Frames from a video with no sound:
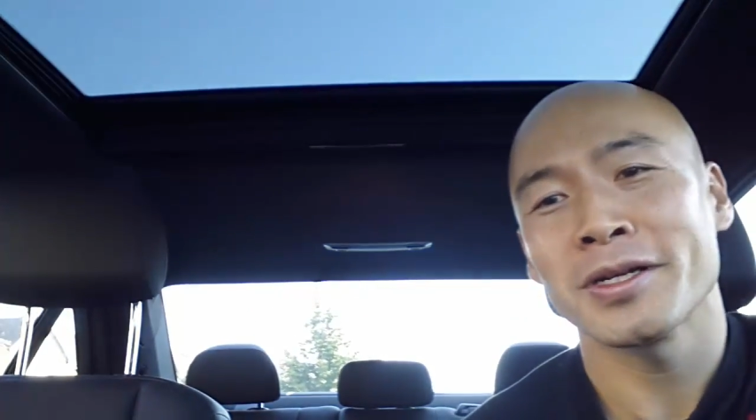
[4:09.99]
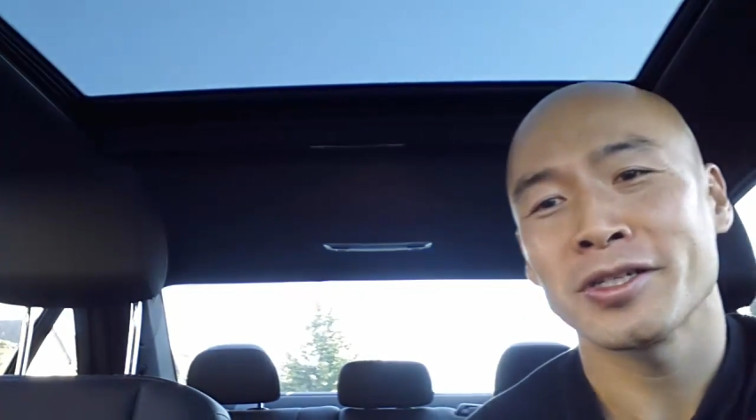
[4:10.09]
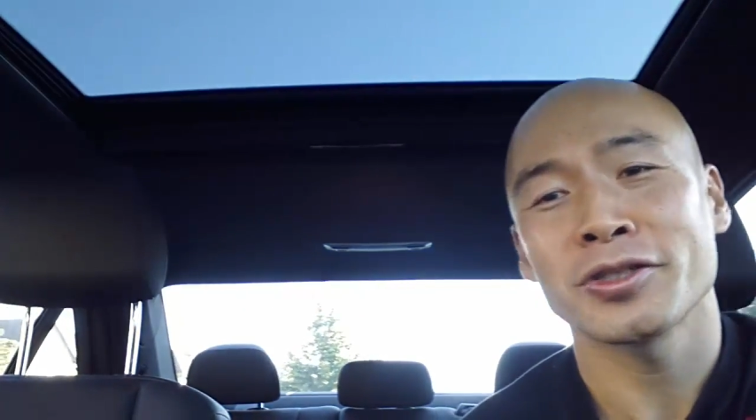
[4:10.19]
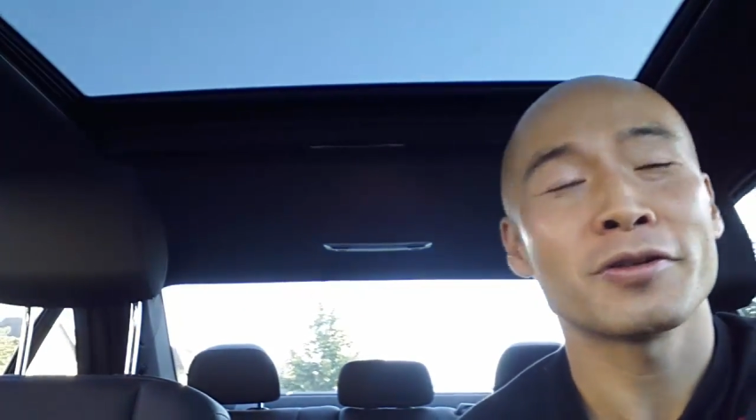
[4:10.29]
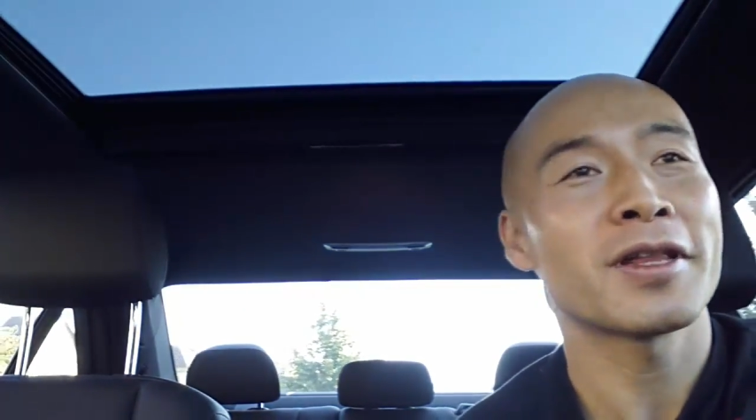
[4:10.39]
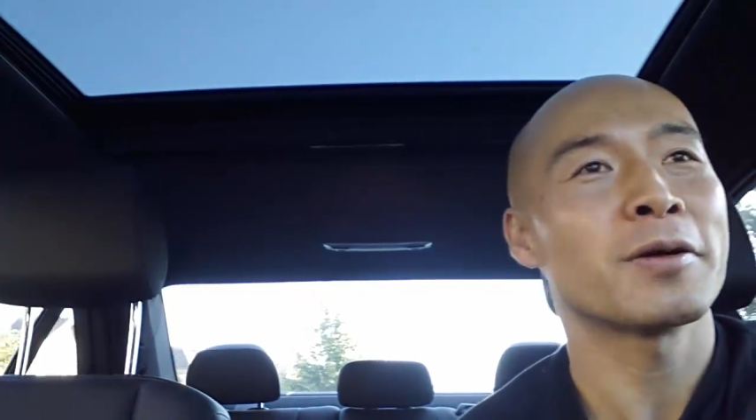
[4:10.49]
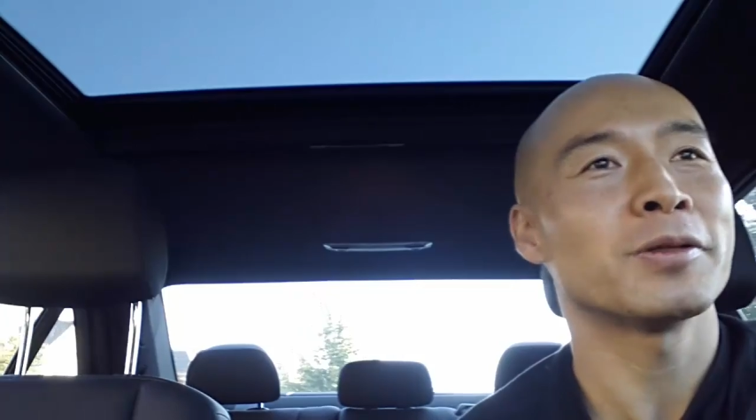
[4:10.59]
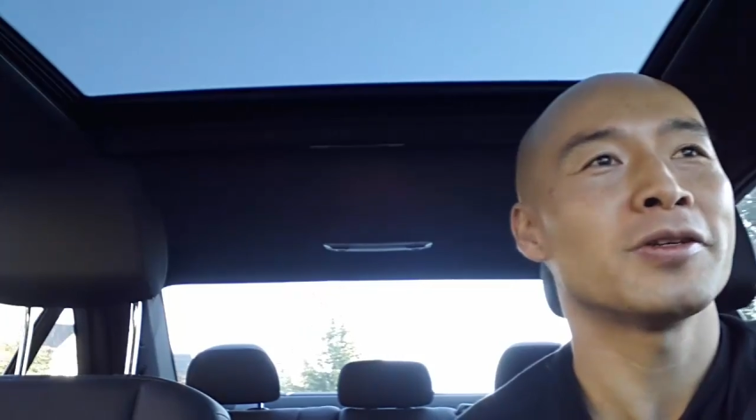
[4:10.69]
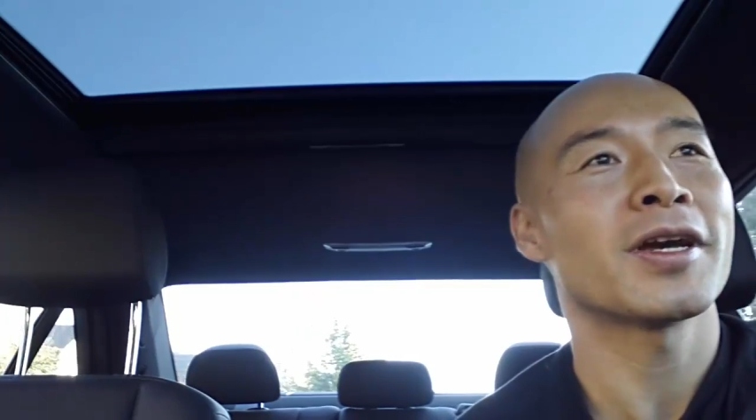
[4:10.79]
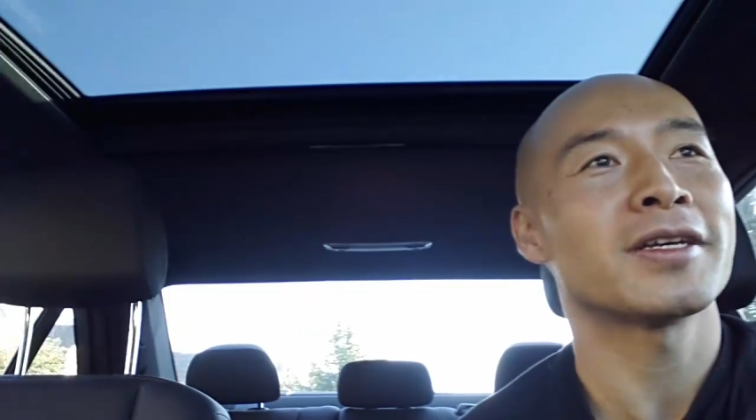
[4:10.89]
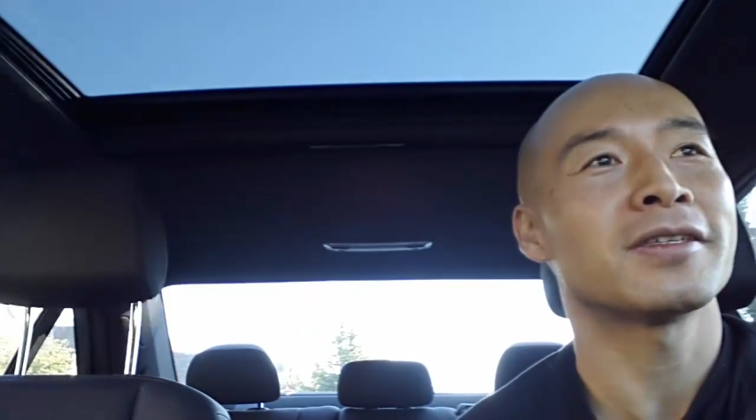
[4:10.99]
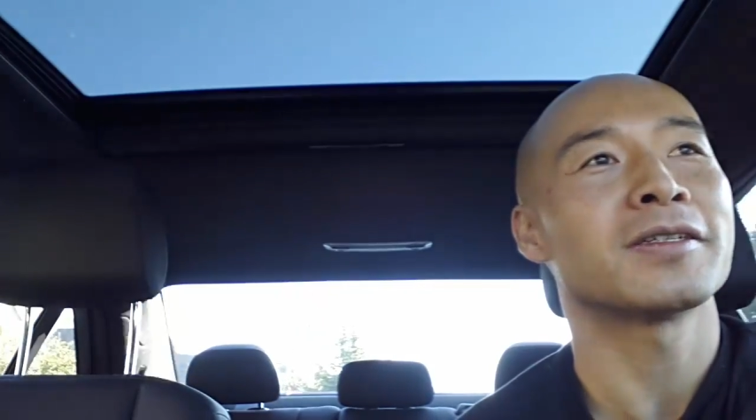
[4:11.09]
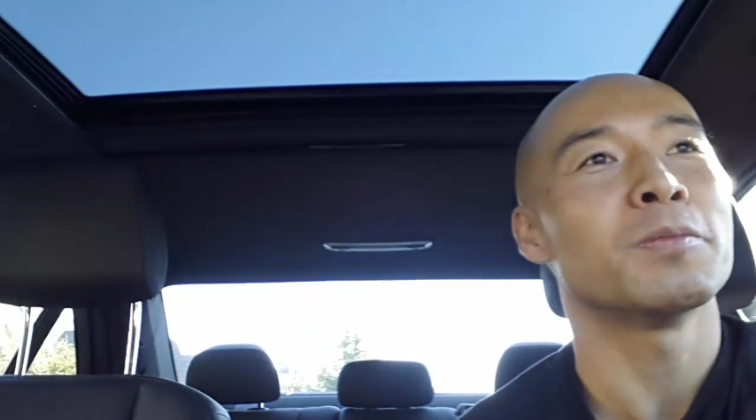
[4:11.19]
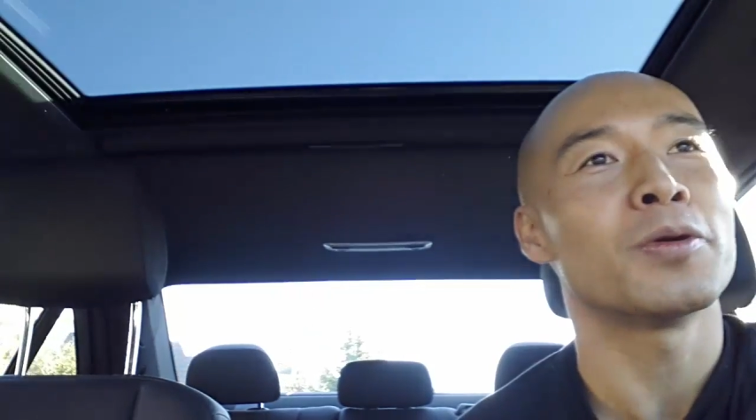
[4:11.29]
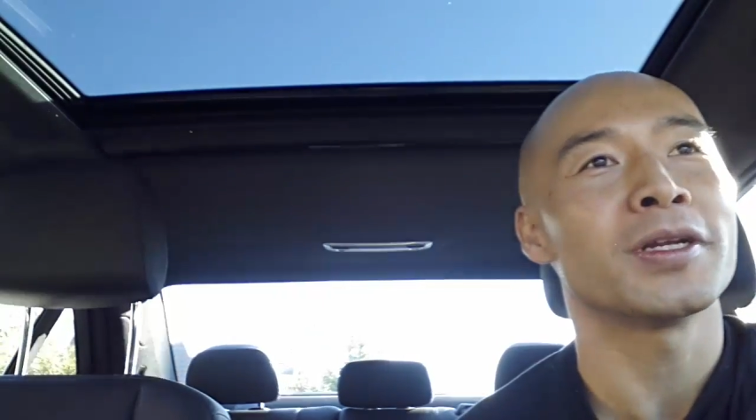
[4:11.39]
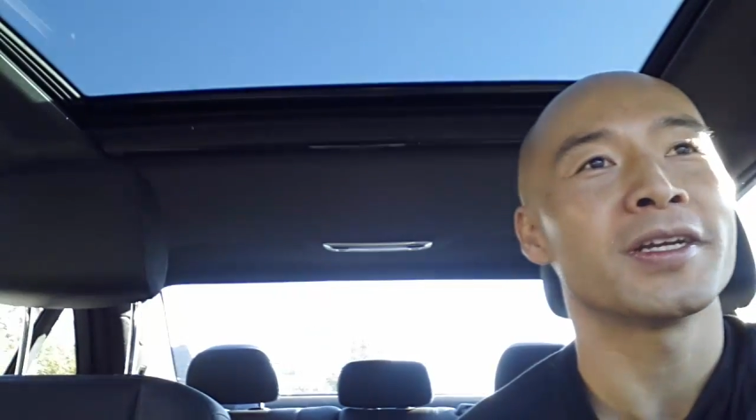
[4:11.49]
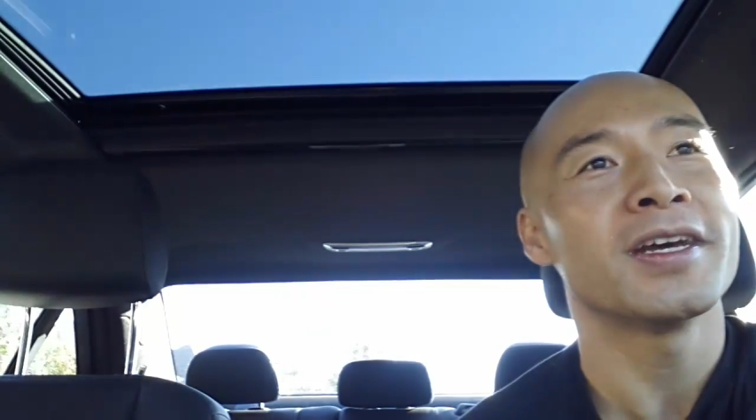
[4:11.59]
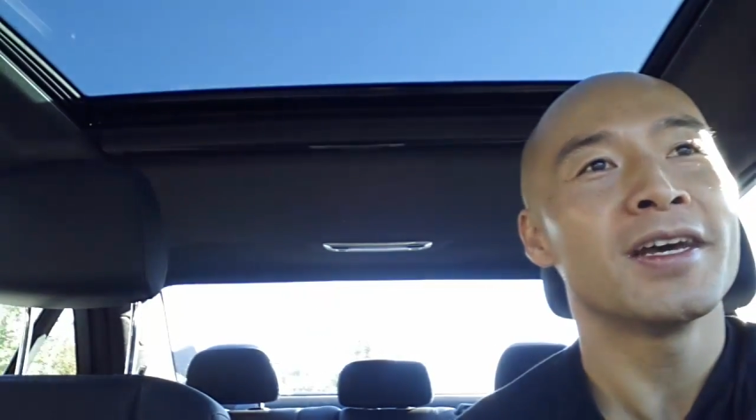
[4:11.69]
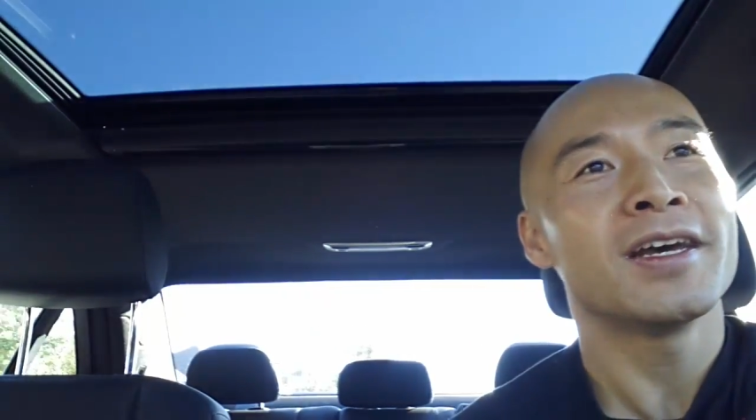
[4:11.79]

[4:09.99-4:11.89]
wanted to share that with you guys this morning.